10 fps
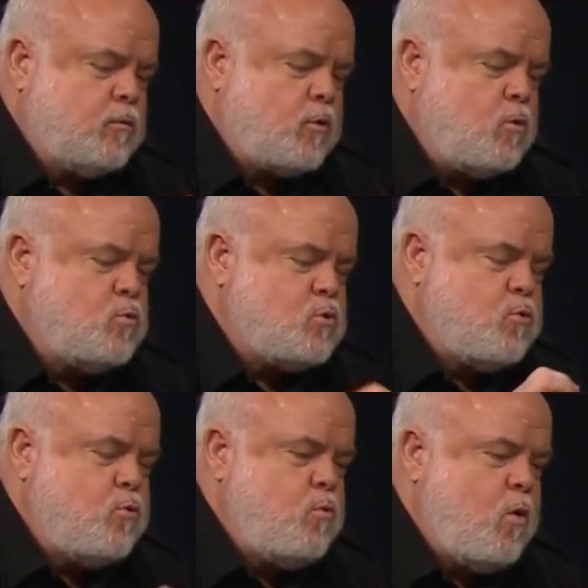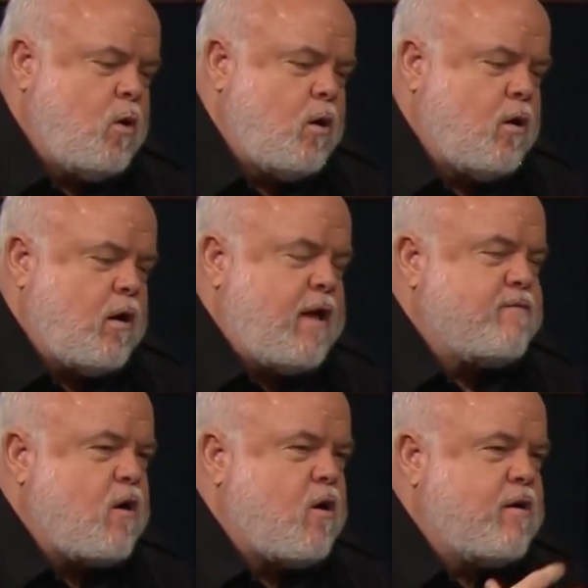those who are,
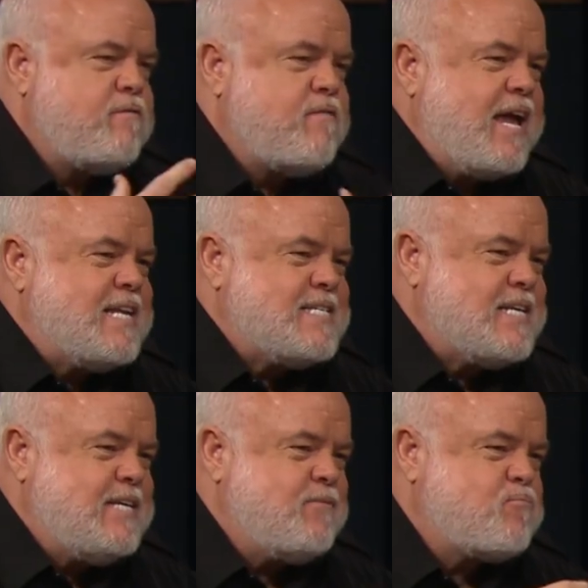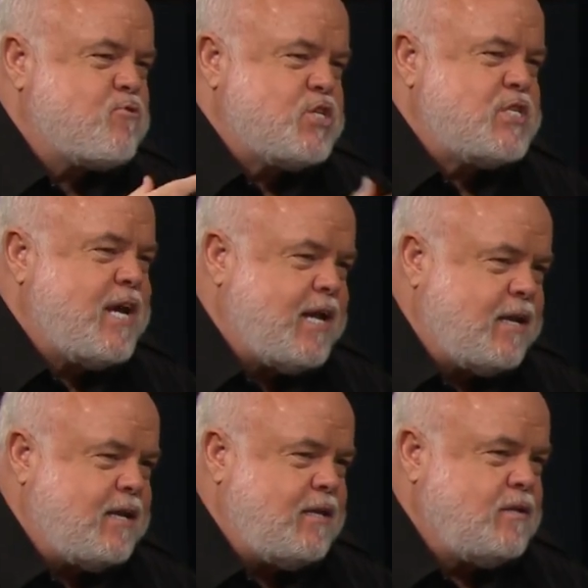have, are advanced in
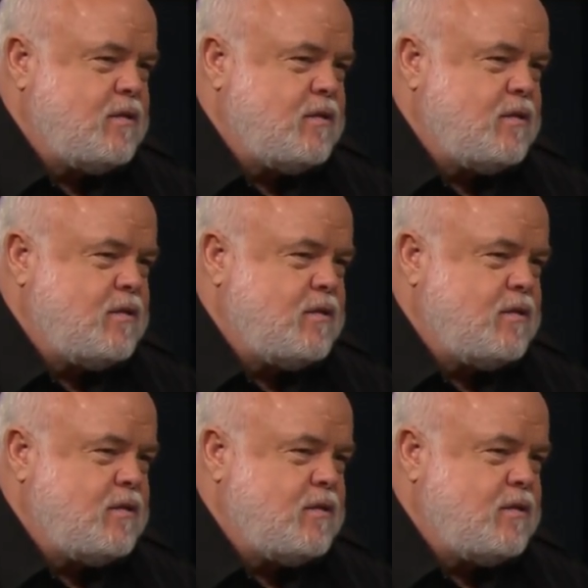Christianity